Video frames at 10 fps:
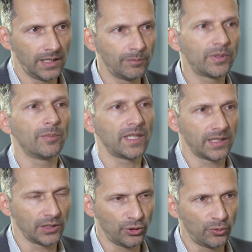
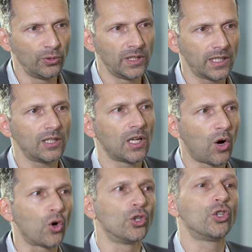implementing tooling
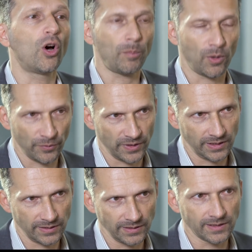on top of the
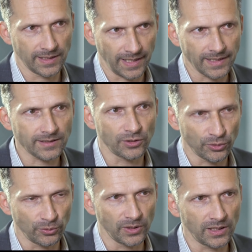existing Haskell
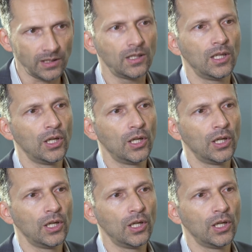tooling